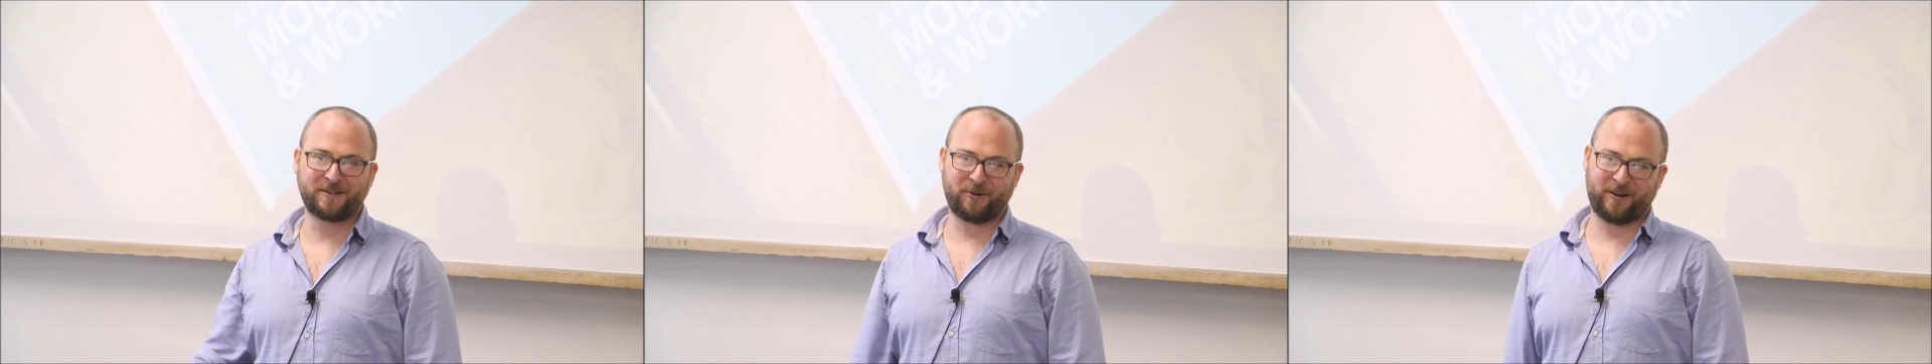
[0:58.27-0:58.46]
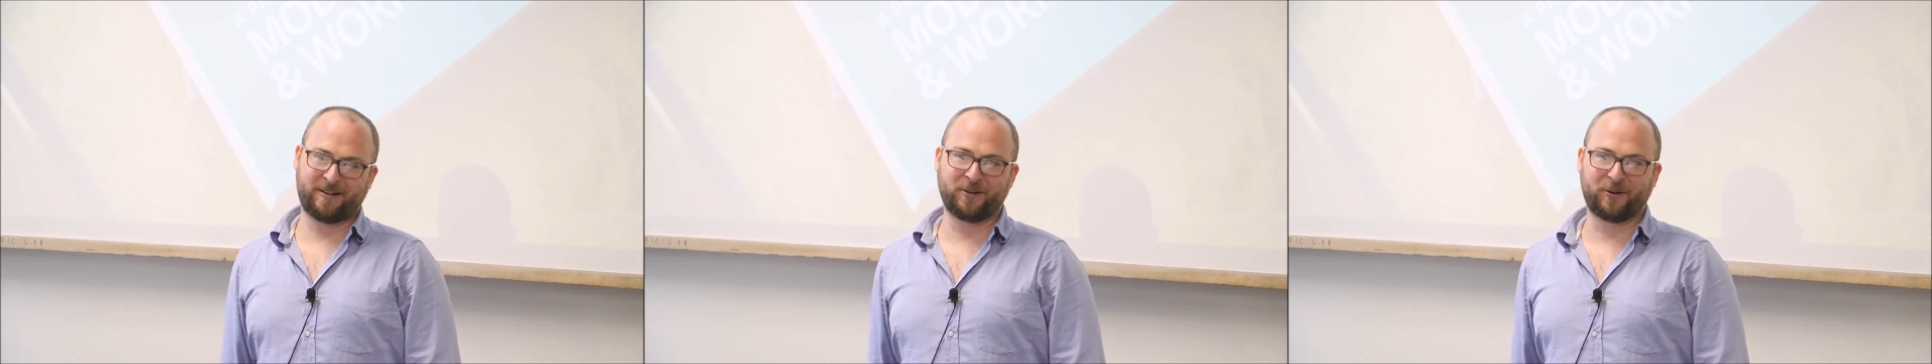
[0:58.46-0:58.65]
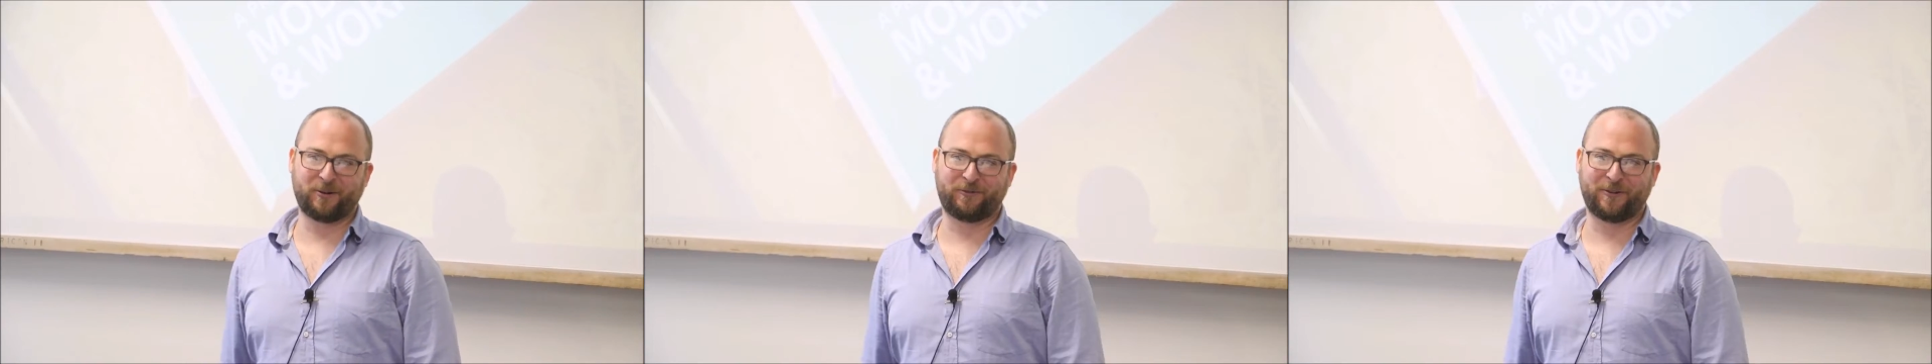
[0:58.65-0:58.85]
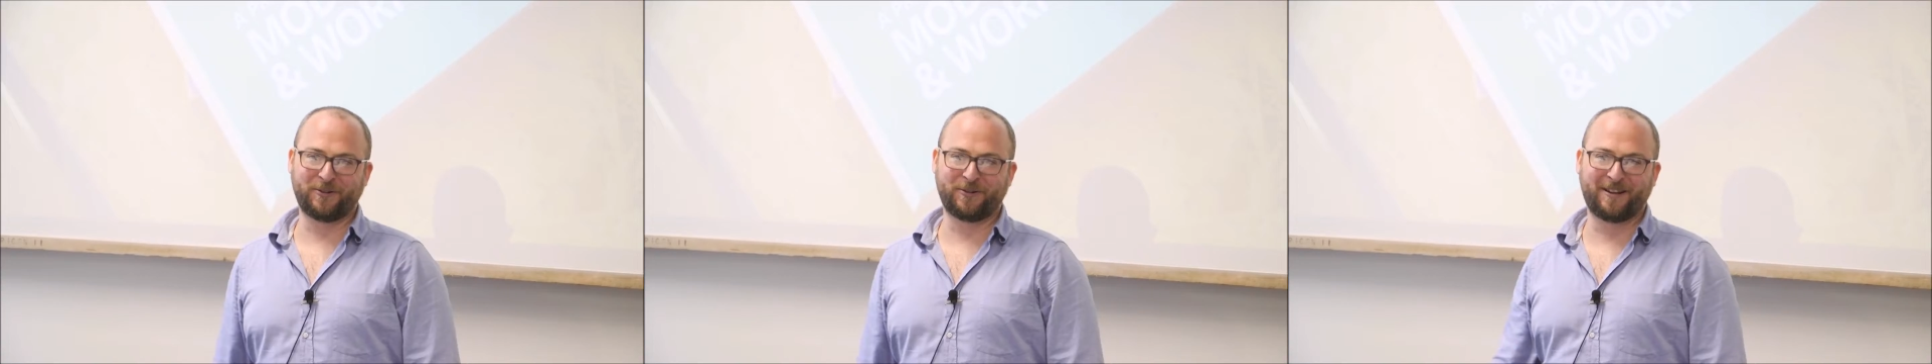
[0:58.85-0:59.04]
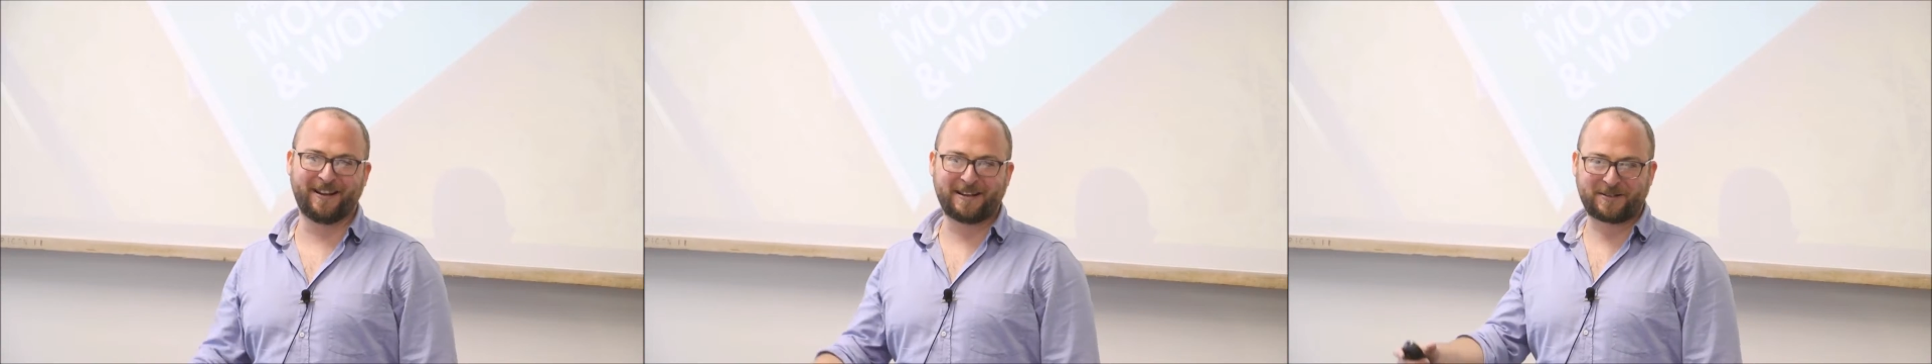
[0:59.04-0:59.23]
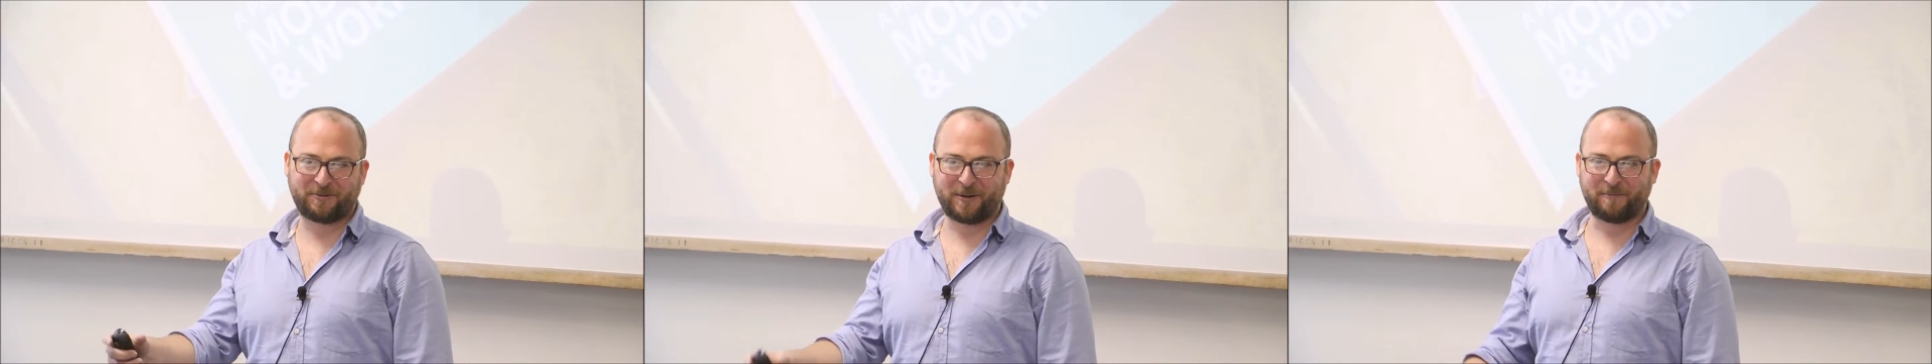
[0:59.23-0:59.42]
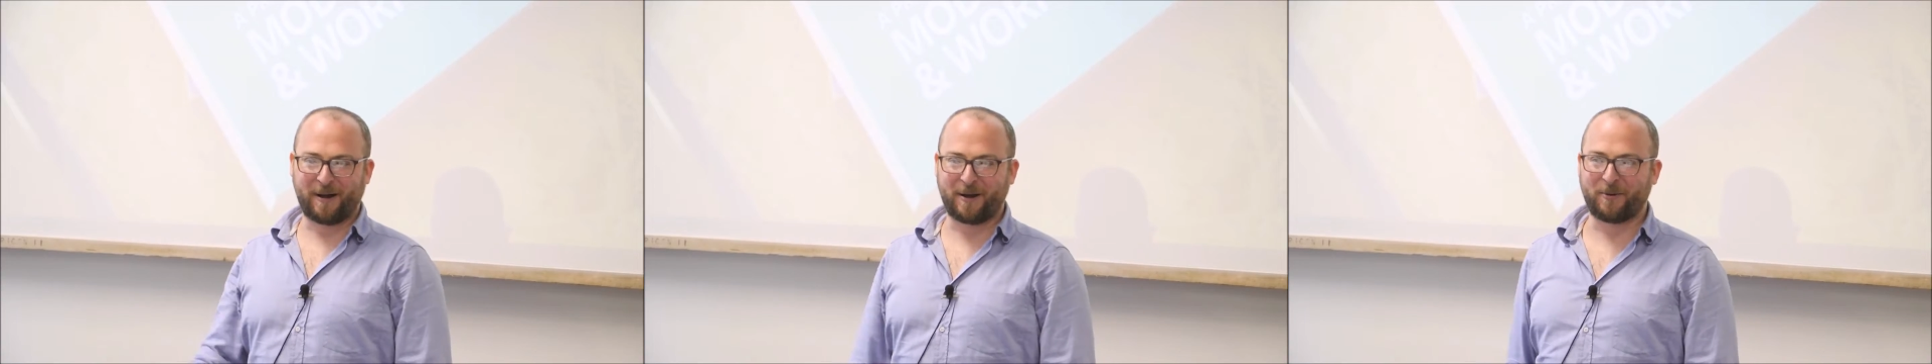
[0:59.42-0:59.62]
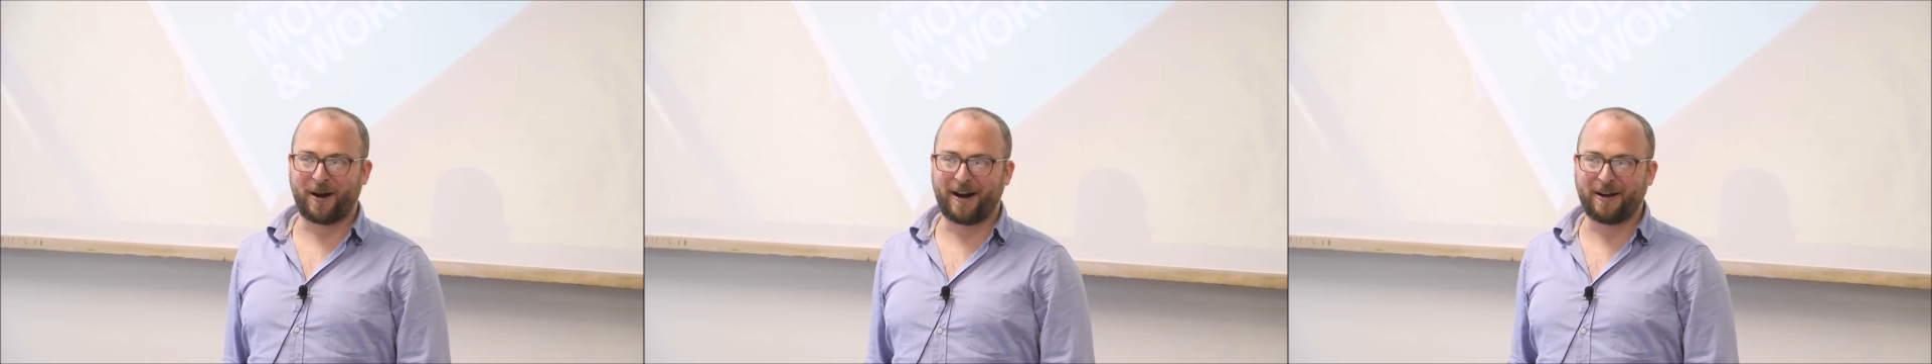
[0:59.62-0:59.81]
so I took a few days with
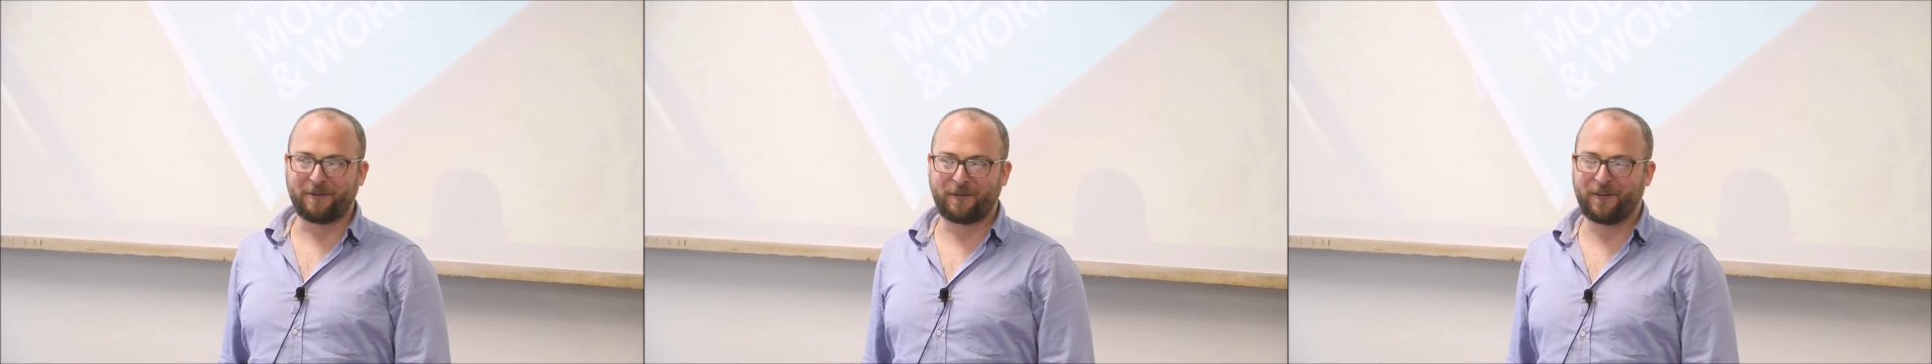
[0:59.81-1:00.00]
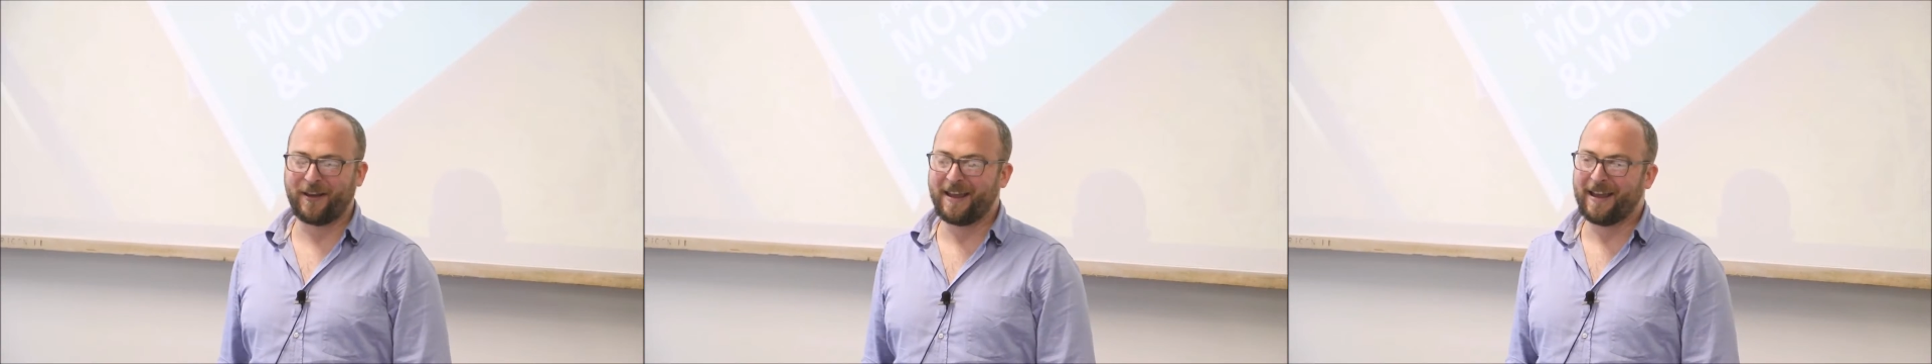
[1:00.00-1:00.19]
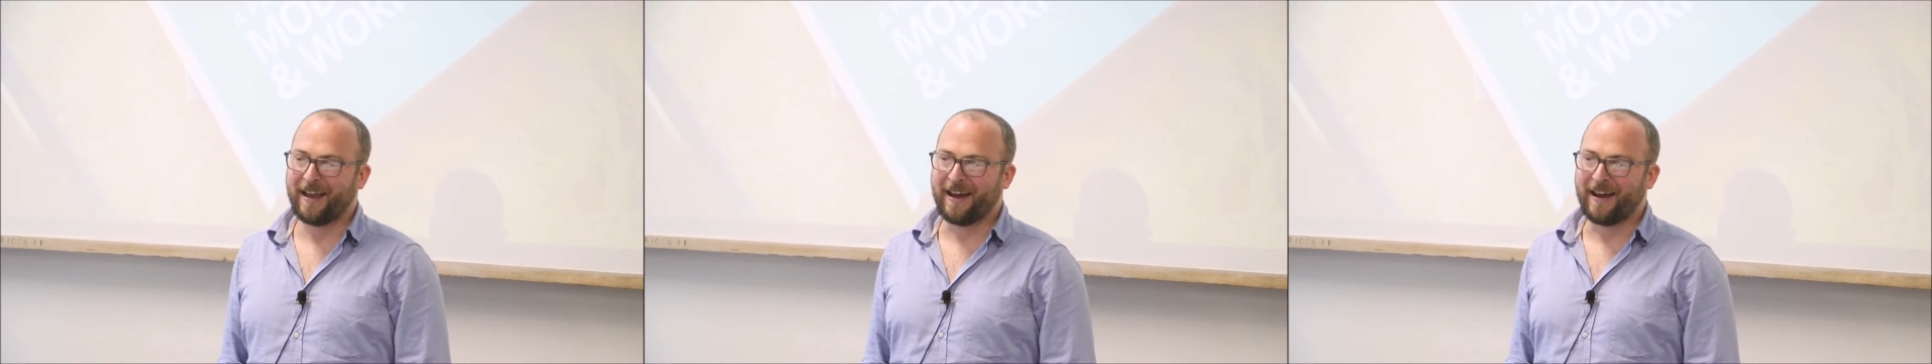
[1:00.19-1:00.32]
my wife,